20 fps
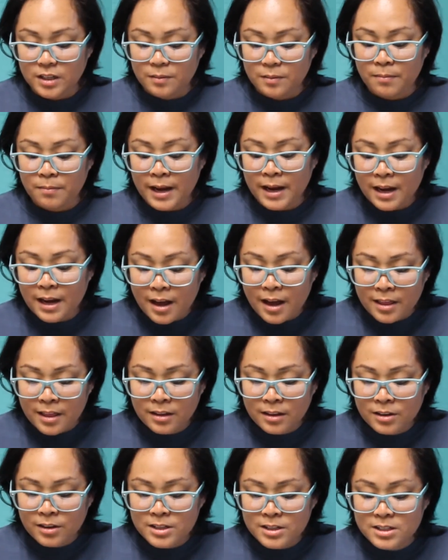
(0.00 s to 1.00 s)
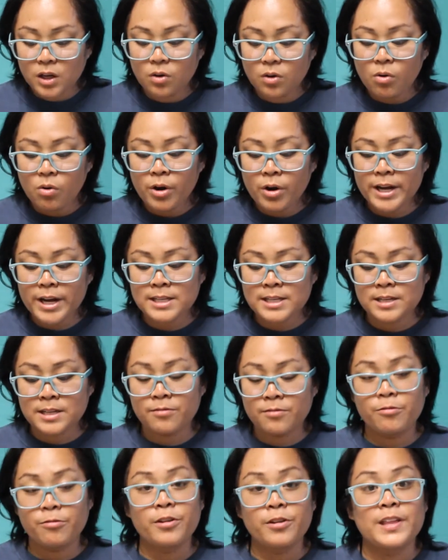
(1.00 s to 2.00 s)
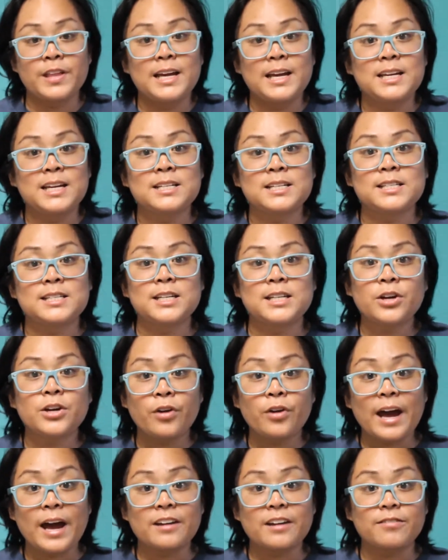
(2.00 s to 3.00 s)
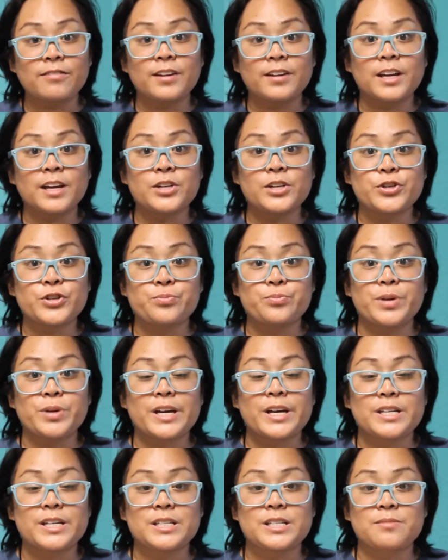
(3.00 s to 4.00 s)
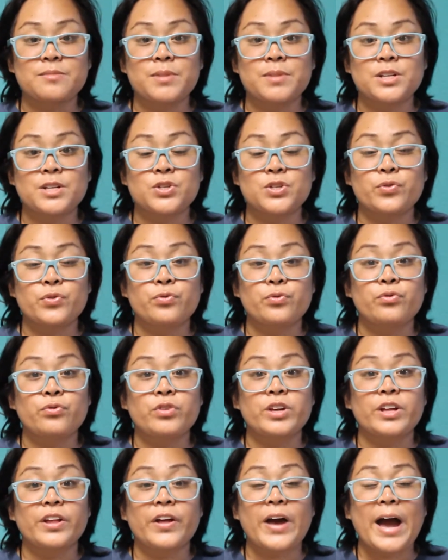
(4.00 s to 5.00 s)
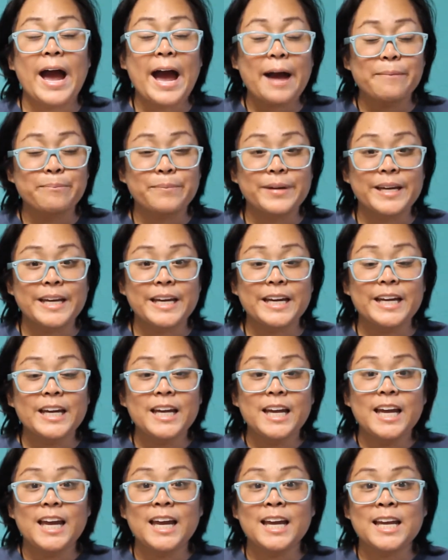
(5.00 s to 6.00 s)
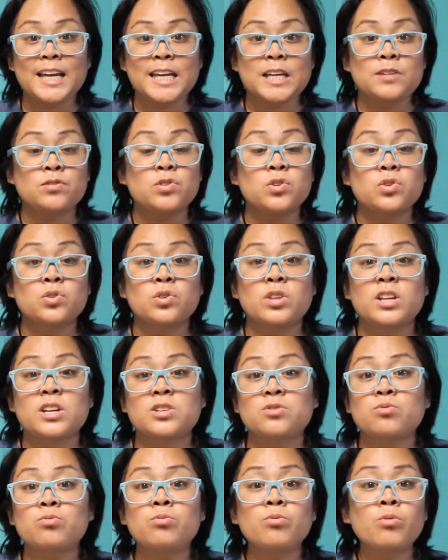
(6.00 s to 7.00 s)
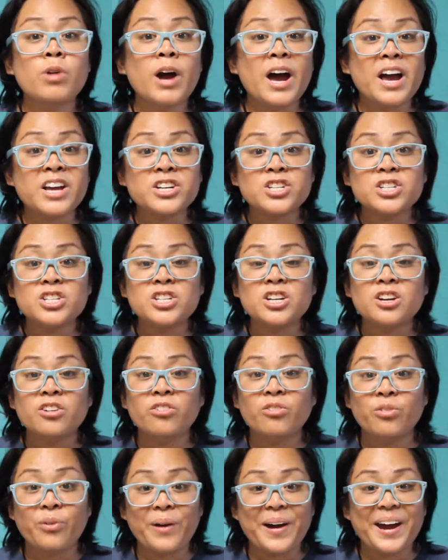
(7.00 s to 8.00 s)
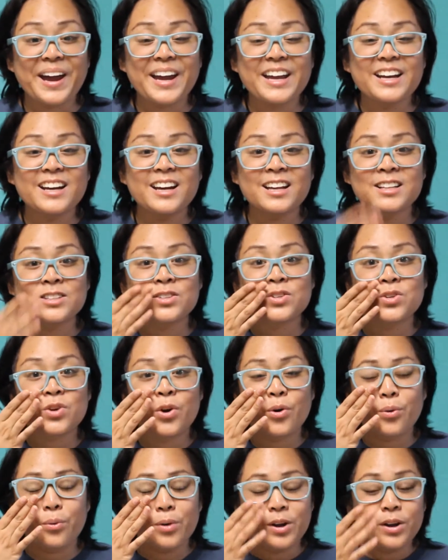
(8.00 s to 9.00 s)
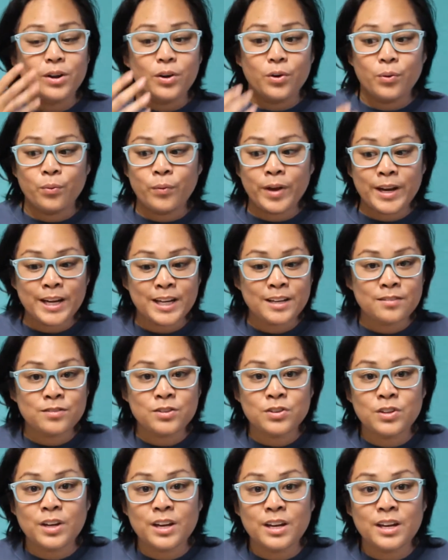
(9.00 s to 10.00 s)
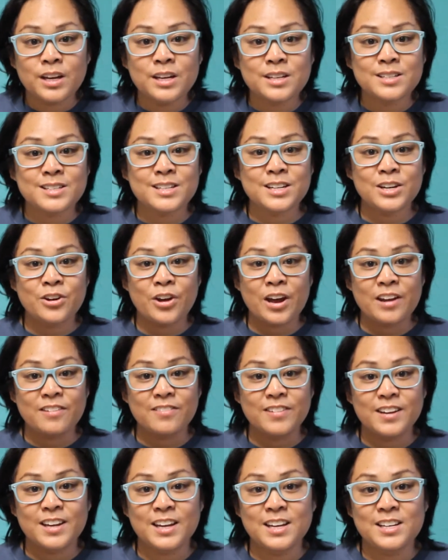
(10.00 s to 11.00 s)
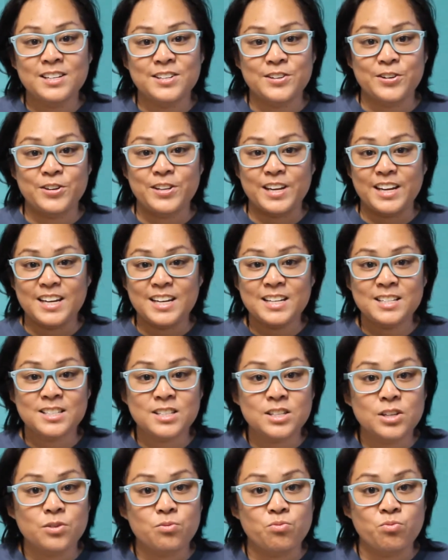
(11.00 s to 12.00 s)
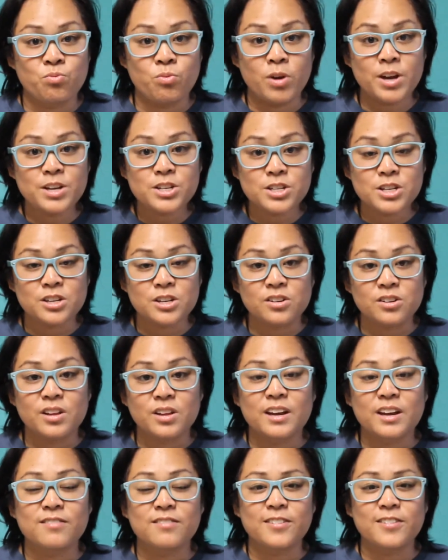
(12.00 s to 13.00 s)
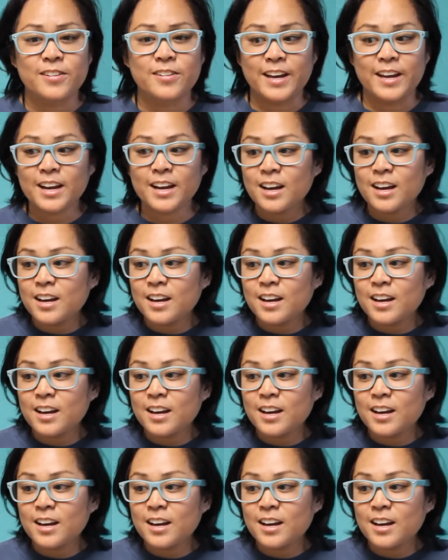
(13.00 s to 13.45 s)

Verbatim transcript: by others or is it for that instant gratification because it makes you feel happy it gives you this rush right and so when it gives you that instant gratification or that instant rush in your life you're like